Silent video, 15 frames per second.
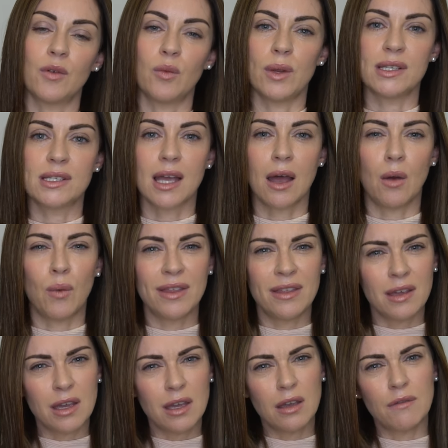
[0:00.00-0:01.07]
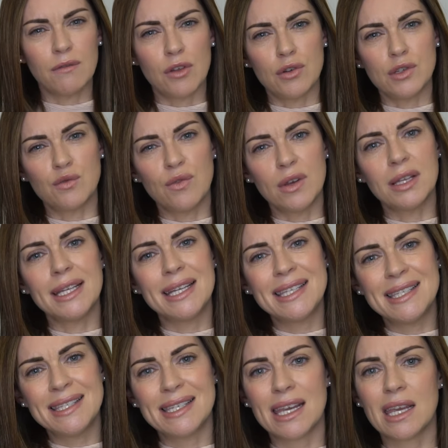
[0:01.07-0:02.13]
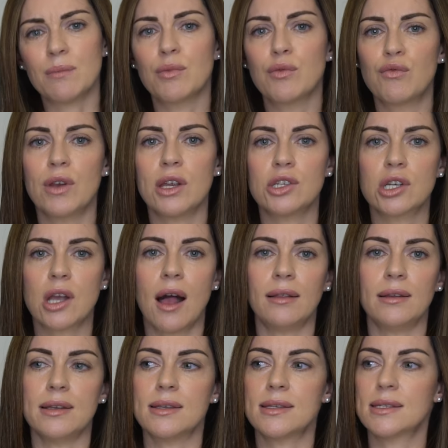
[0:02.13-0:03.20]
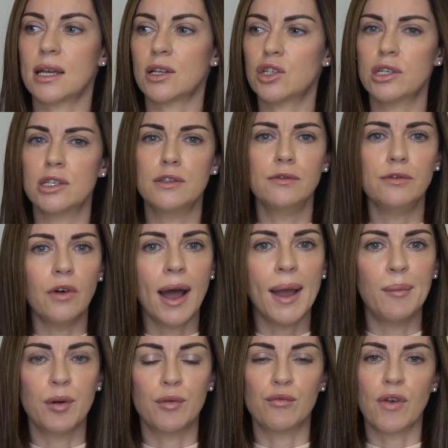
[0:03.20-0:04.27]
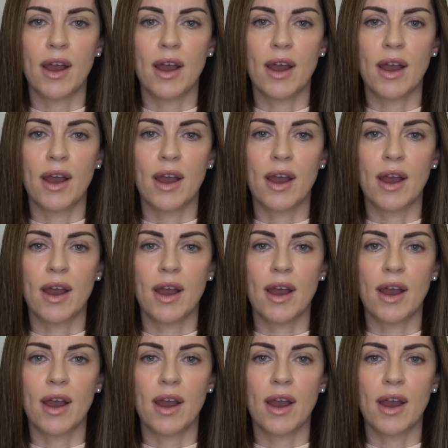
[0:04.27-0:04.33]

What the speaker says: for winter, we're thinking of those really deep, rich colors such as vibrant